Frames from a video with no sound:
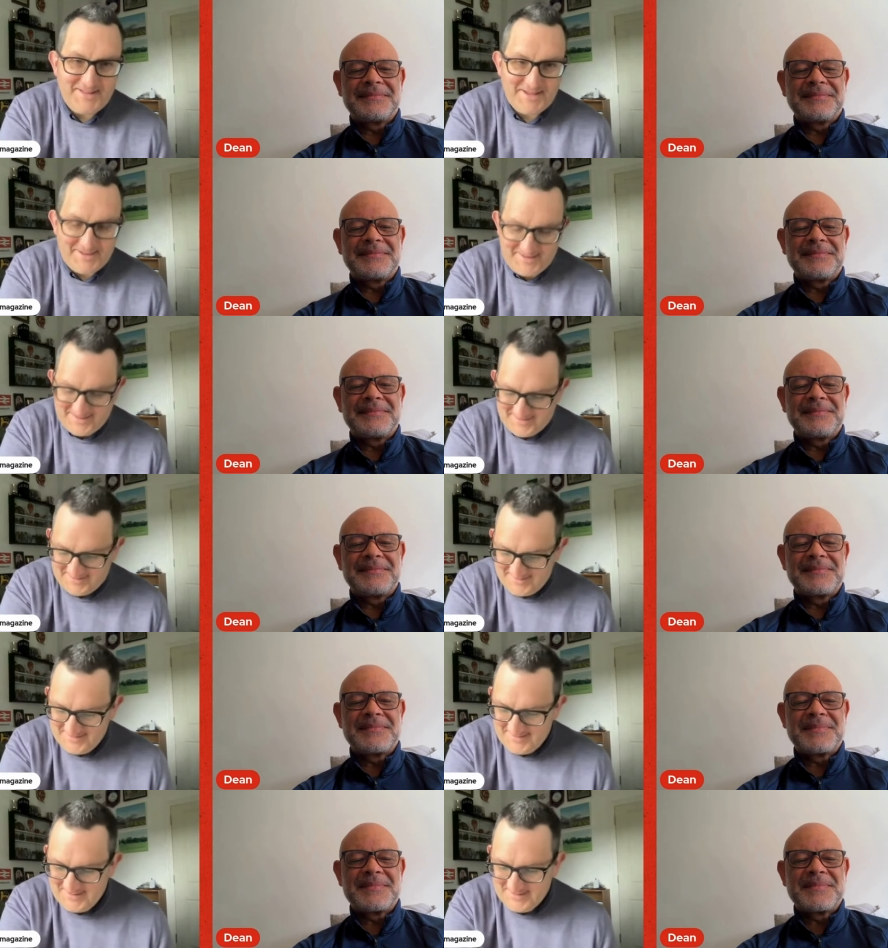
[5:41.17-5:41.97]
Speaker 1: that
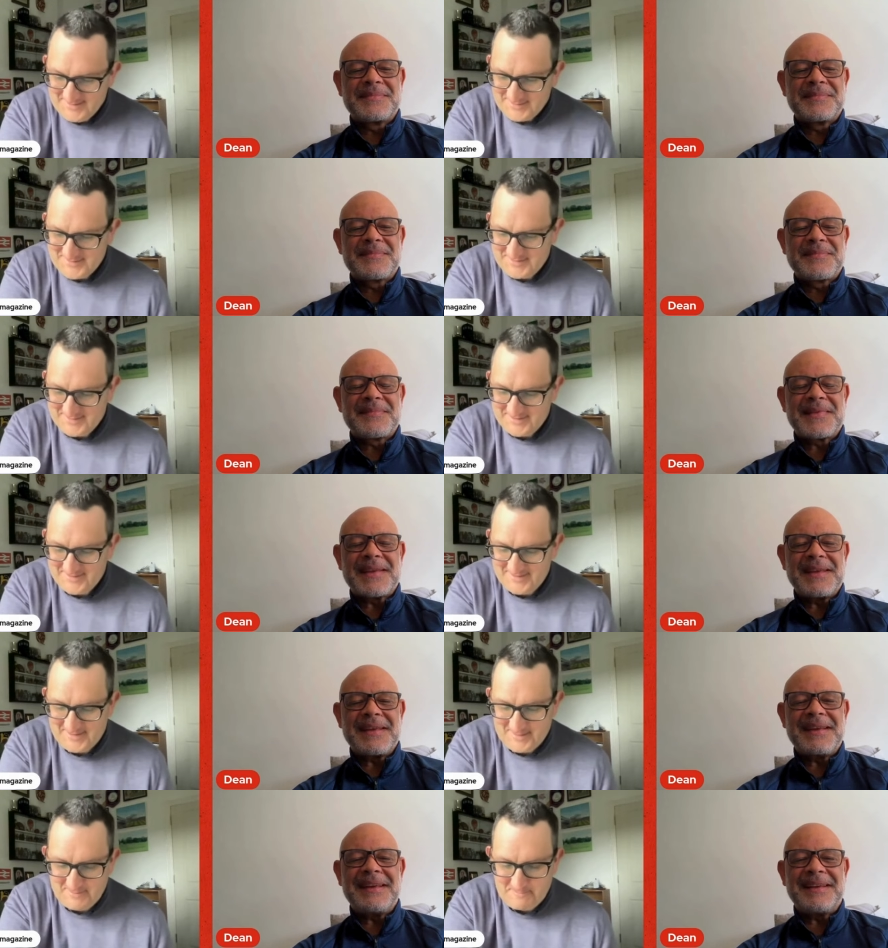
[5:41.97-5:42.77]
car, wasn't
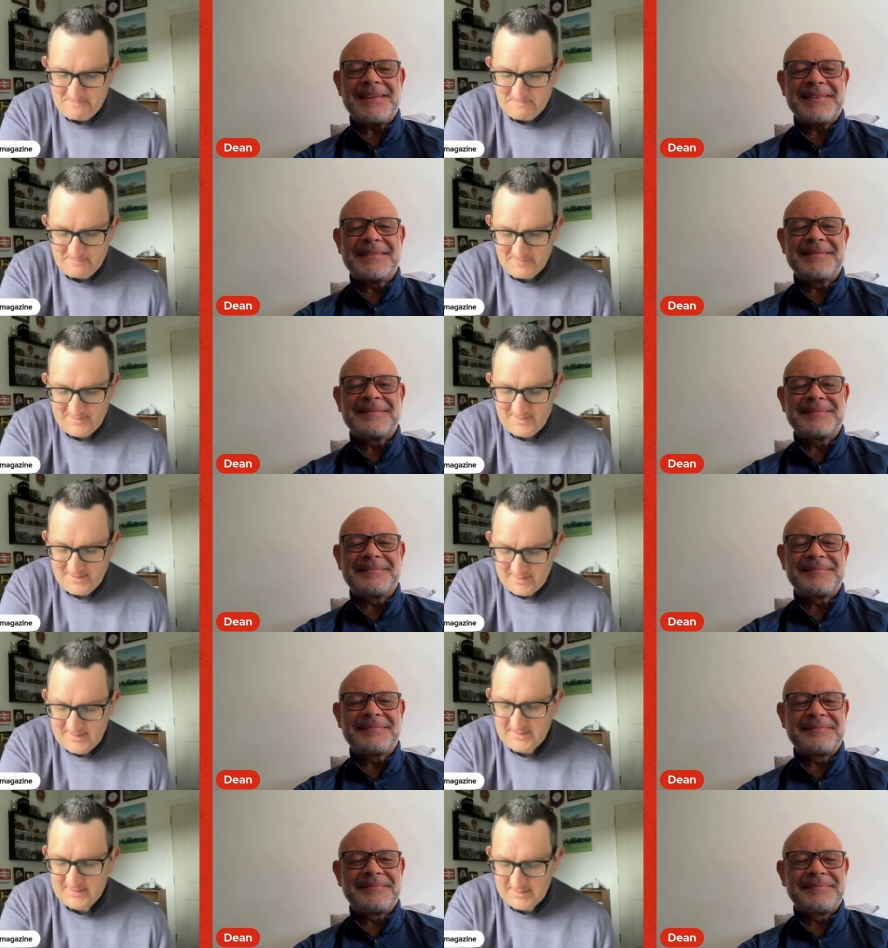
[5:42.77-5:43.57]
there? Um,
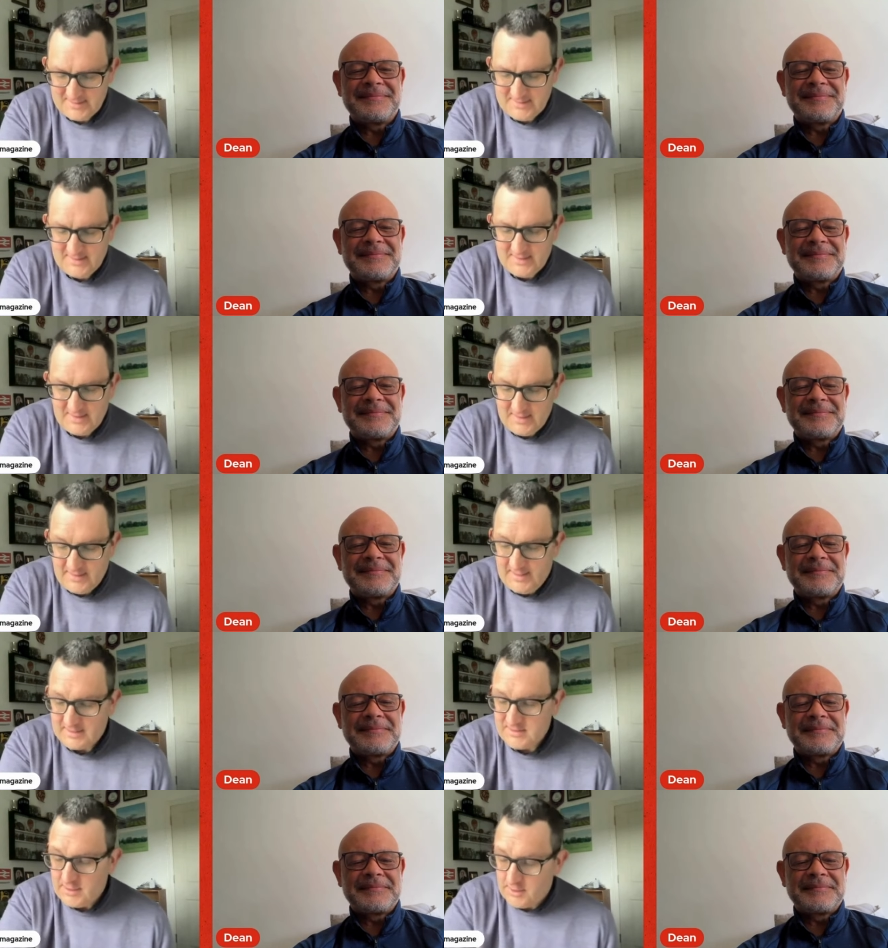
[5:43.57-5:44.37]

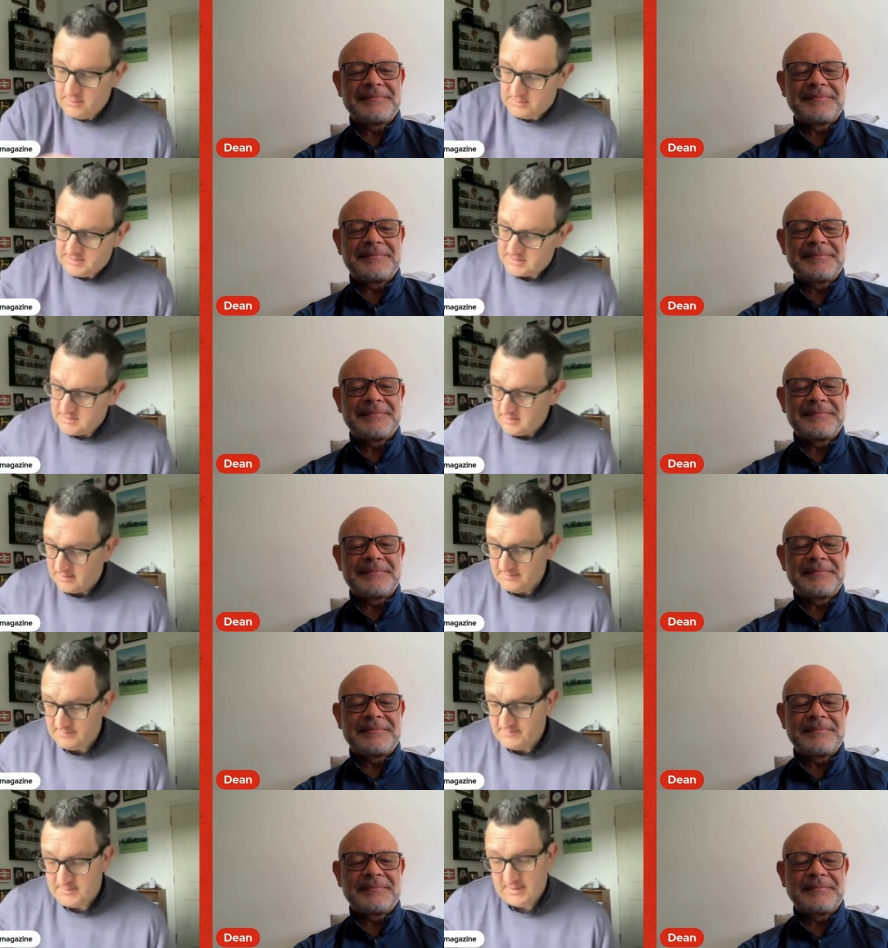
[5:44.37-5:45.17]
yeah. yeah. So you, just
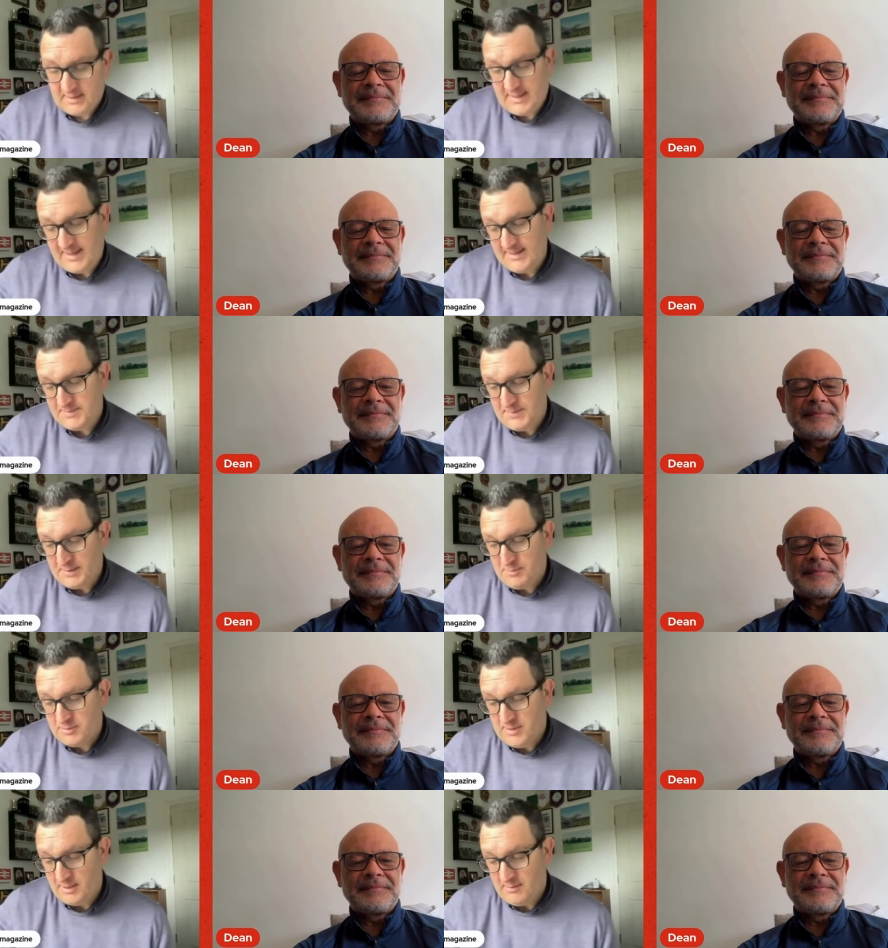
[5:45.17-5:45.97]
to, in case
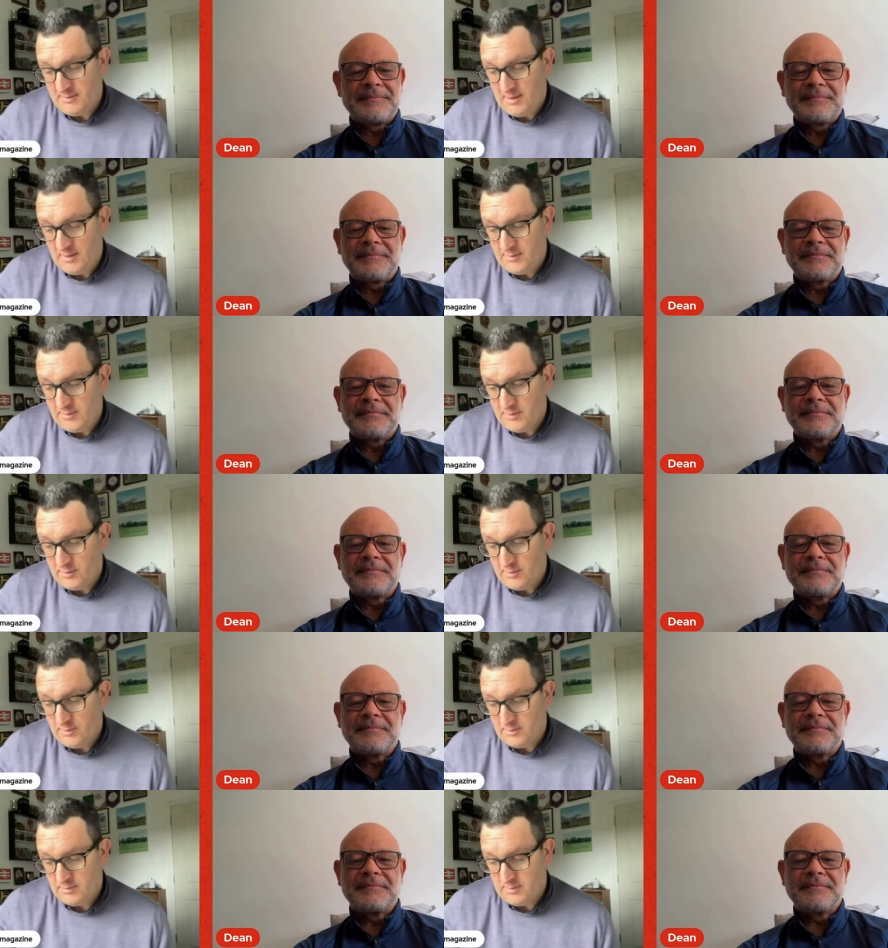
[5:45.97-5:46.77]
people don't know,
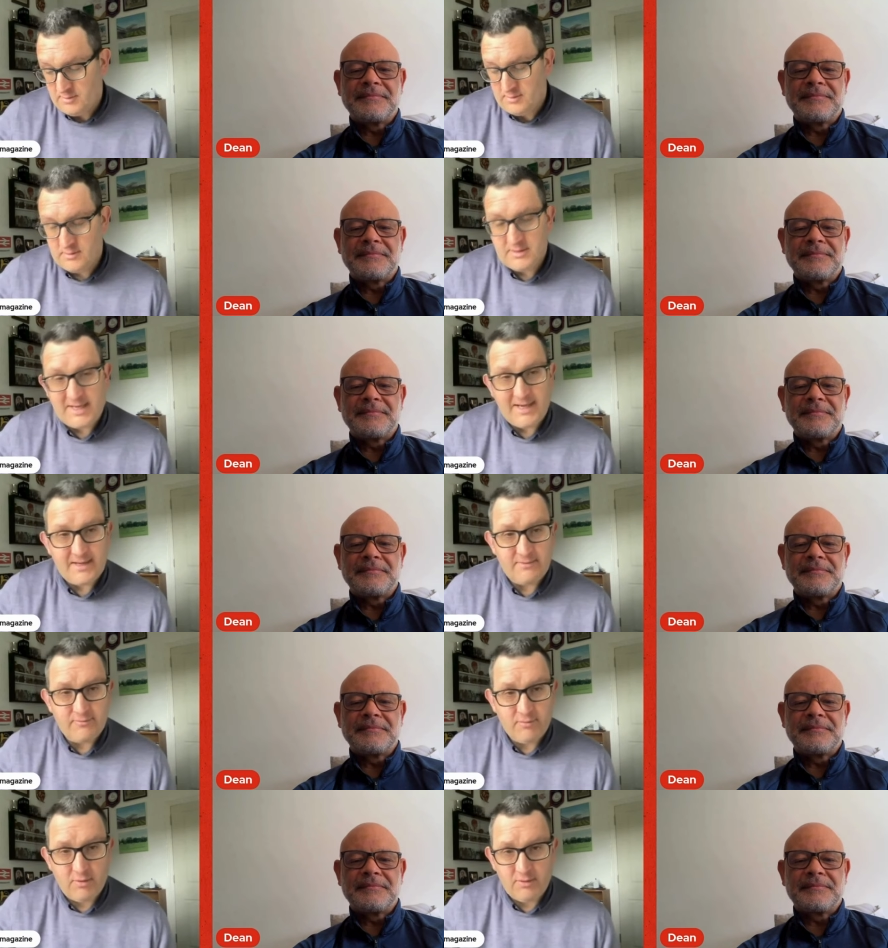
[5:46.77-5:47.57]
your
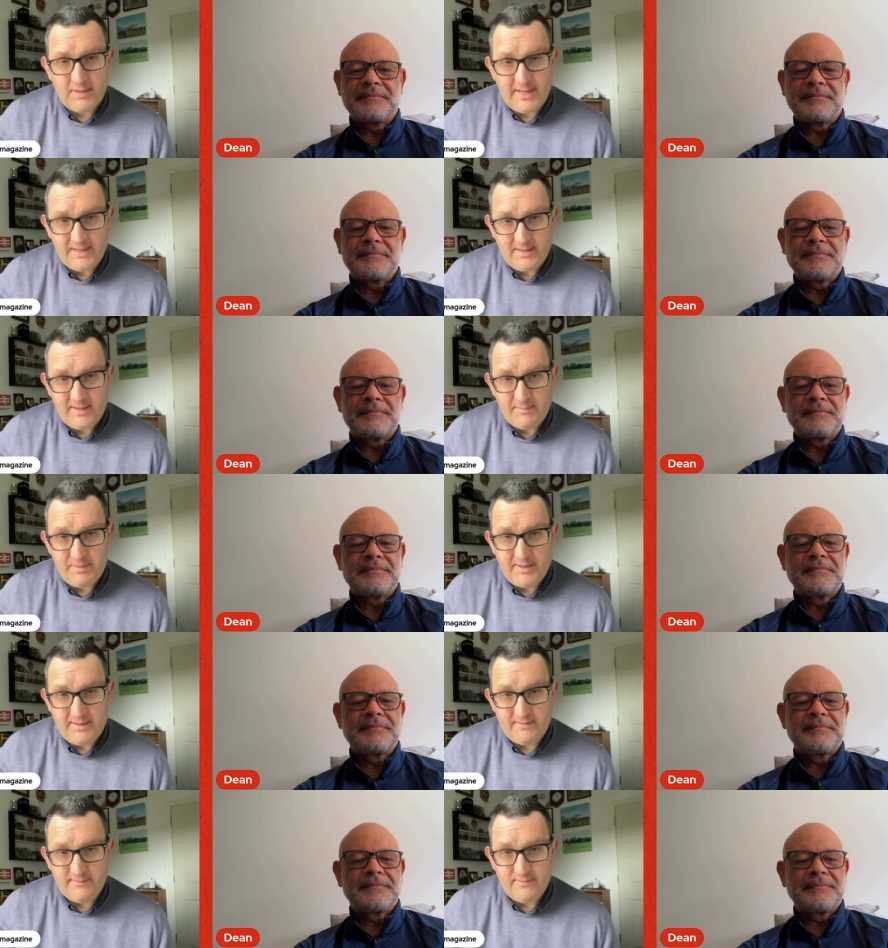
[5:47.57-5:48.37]
dad Ron Headley
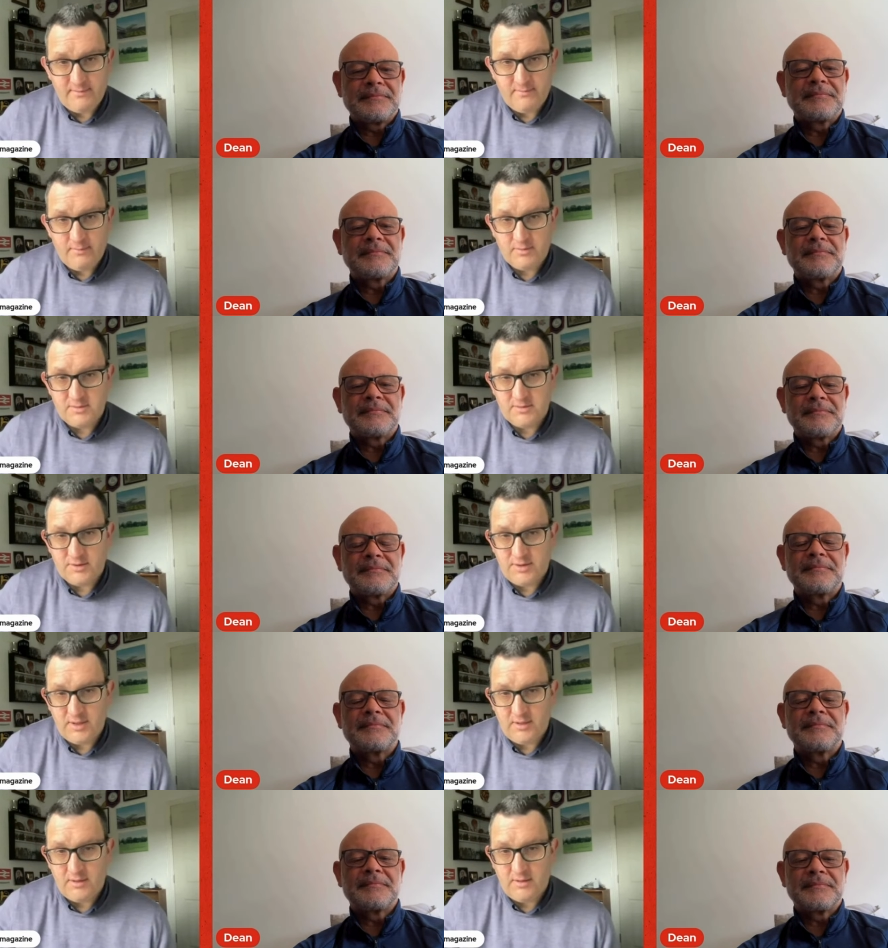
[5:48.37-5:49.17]
played for
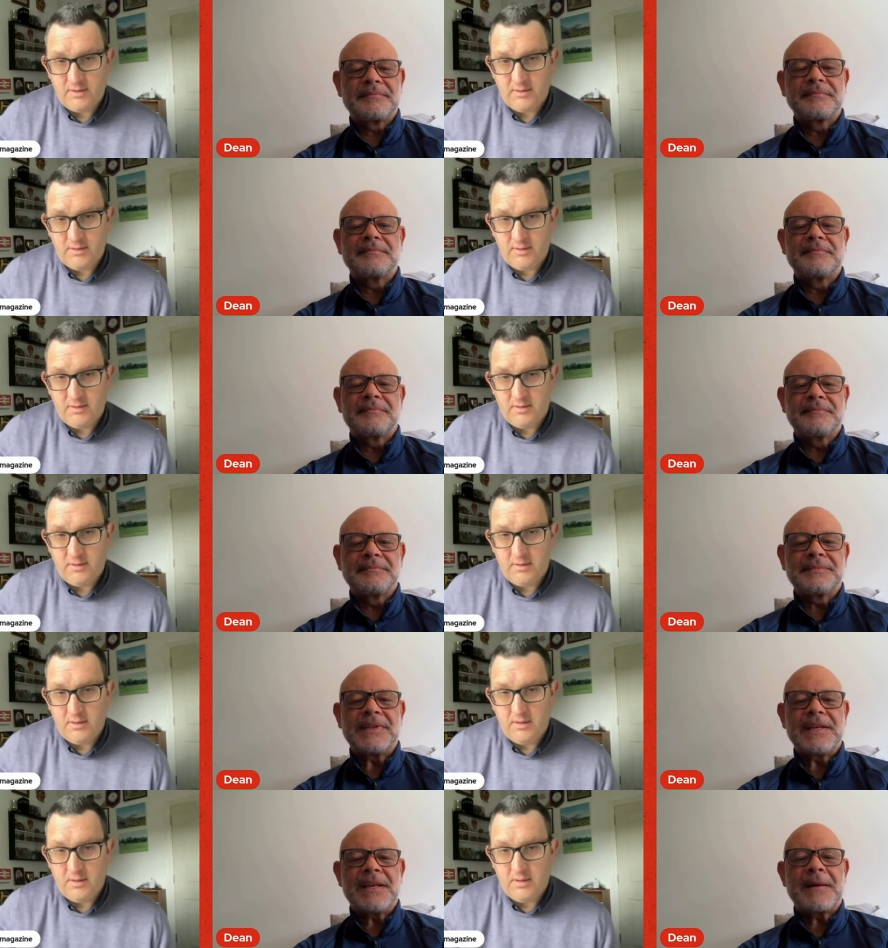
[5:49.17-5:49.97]
Worcestershire.
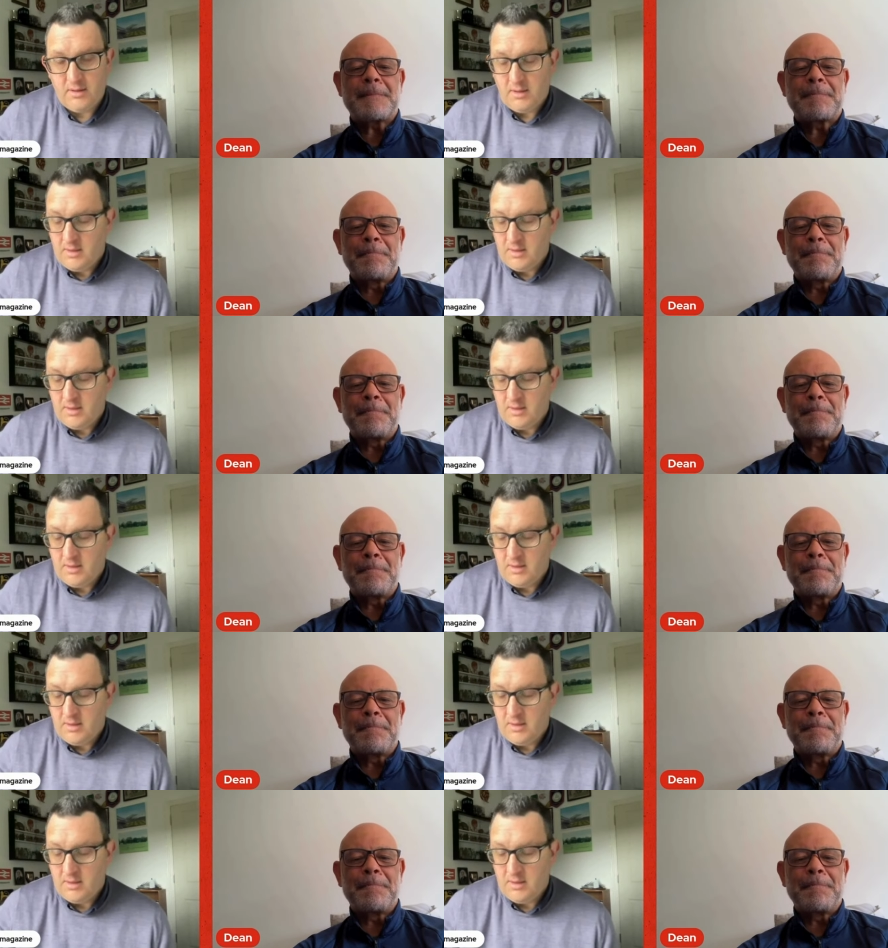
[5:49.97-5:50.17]
Yeah.